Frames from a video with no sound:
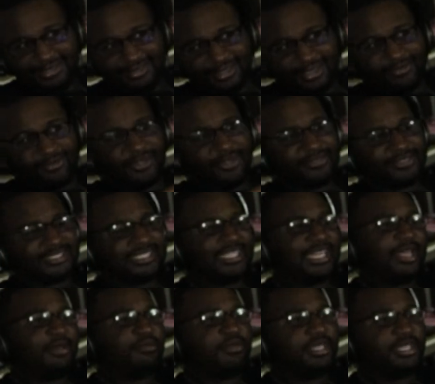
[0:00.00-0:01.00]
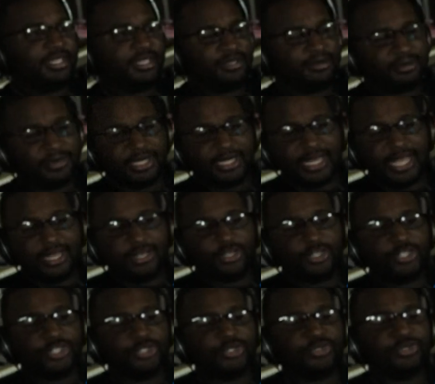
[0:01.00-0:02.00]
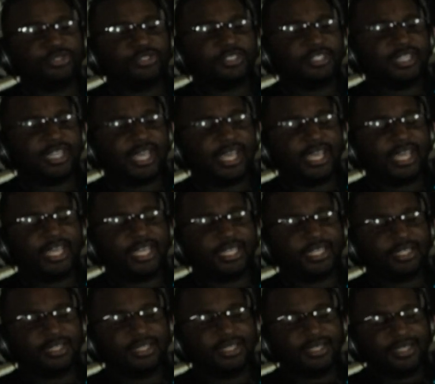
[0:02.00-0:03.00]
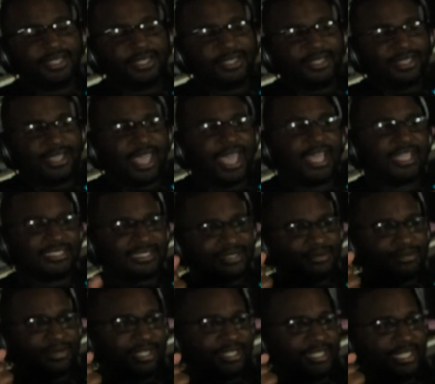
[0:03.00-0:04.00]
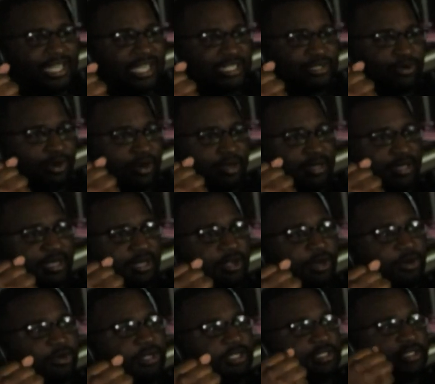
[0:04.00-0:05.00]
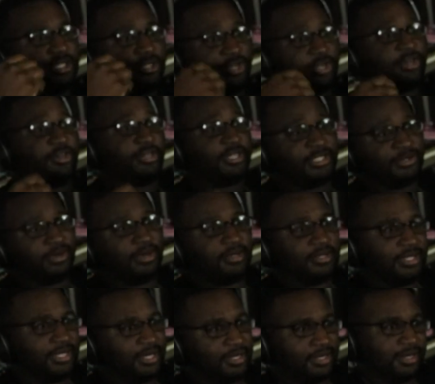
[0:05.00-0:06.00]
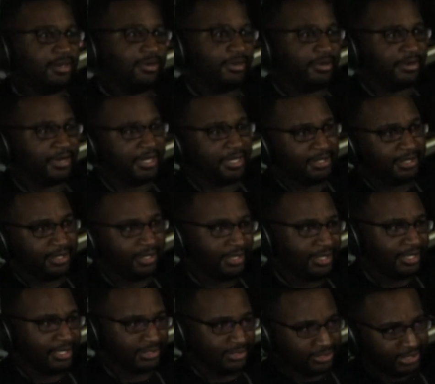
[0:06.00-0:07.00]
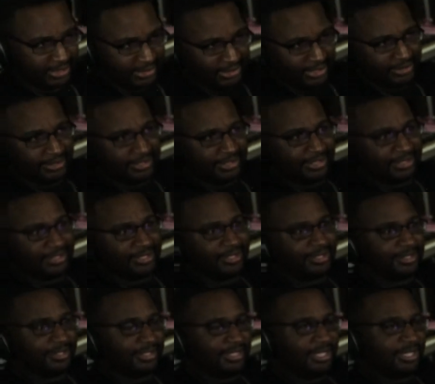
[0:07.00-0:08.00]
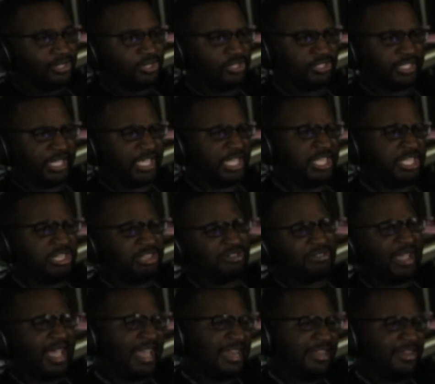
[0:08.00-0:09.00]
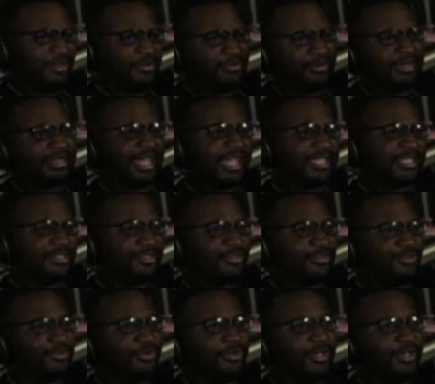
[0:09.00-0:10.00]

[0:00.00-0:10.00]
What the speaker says: Have you ever seen that meme of that dude that has the money? He's the nerd. He's walking down the hallway, right? Mm-hmm. He's trying to talk to the girl, and the girl's like, ew, I don't like you.